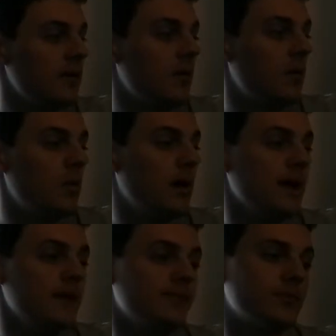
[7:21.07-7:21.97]

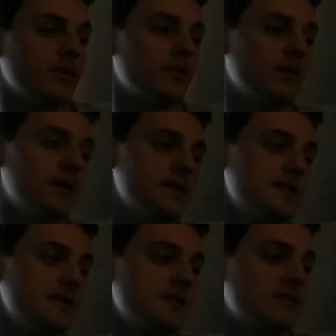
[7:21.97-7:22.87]
why is
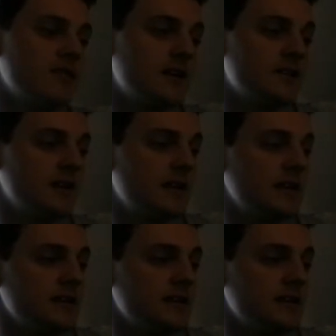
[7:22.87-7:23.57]
this the rationale,